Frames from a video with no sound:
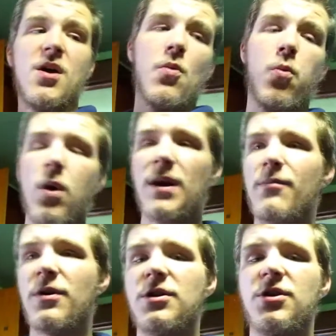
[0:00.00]
what I'm
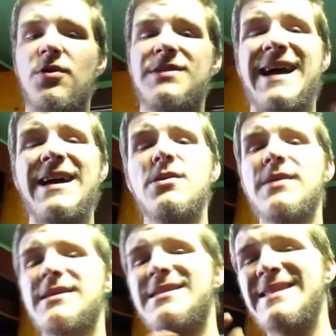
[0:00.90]
going to do is I know a
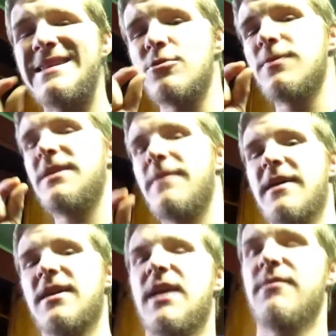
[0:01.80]
little bit about
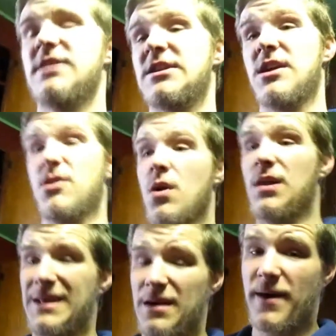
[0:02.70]
cameras. Actually, I know a
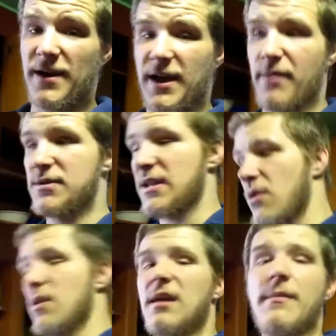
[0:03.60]
lot about cameras. I know a
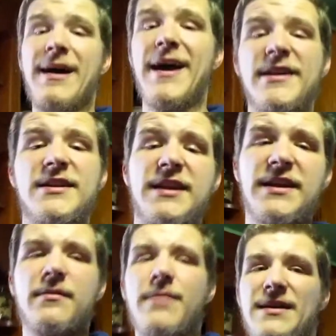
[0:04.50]
lot about
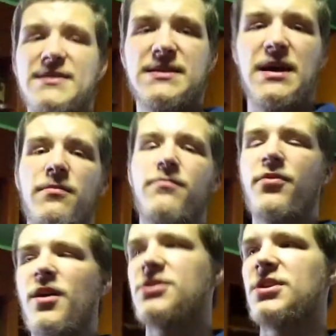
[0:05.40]
editing, about sound
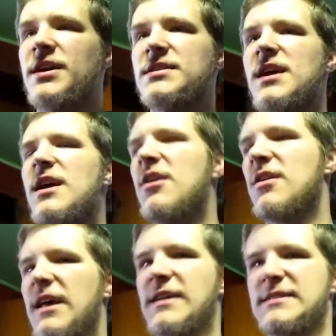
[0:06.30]
projects, or
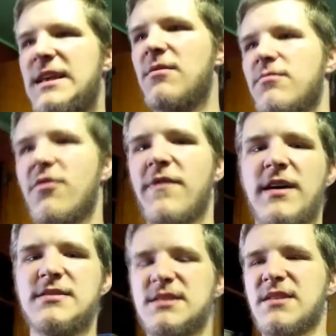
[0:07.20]
like sound
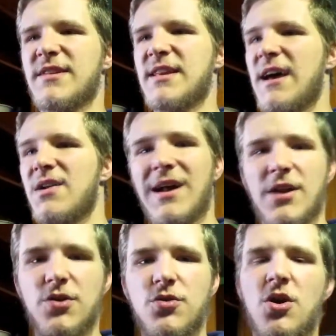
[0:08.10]
profiles and stuff like that. I know how to
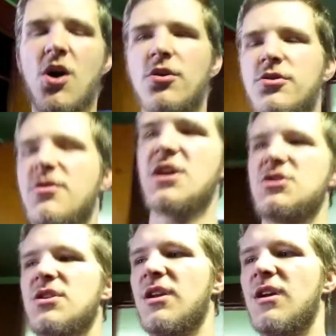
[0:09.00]
do color
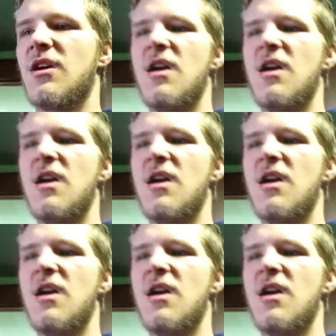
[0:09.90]
correctioning,